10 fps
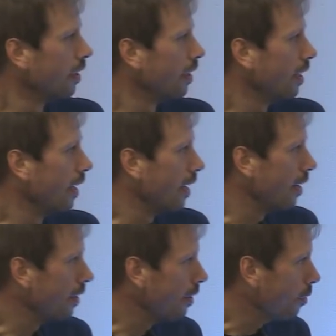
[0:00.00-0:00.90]
Uh,
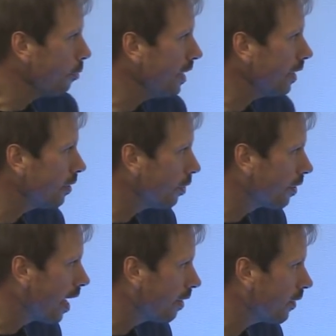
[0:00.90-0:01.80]
we took
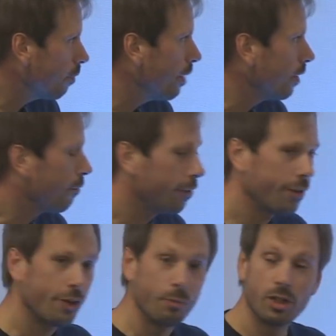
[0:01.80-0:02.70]
that a bit
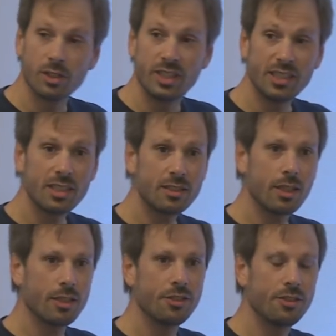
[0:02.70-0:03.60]
further because this is
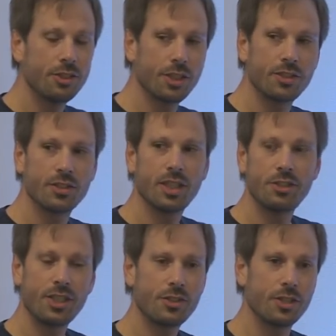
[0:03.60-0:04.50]
still a, just a
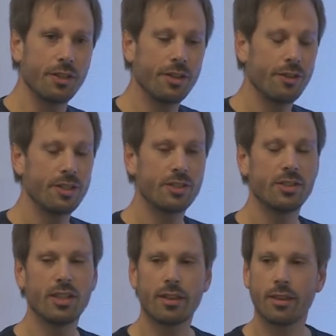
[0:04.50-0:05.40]
suggestion. There is
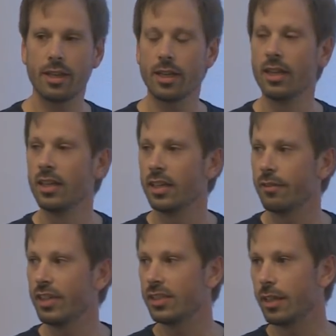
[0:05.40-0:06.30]
nothing in
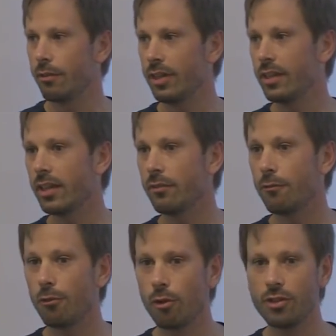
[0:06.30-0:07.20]
VST3 that
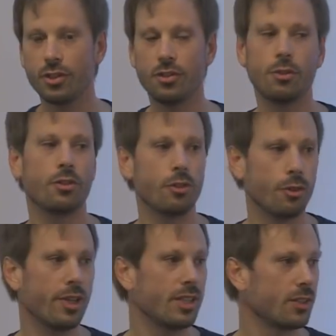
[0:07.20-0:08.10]
forces you to do
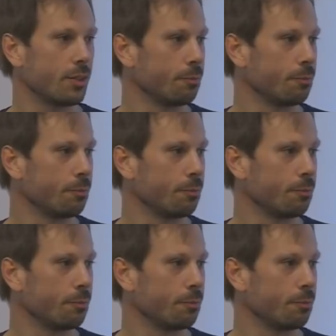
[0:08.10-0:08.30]
this.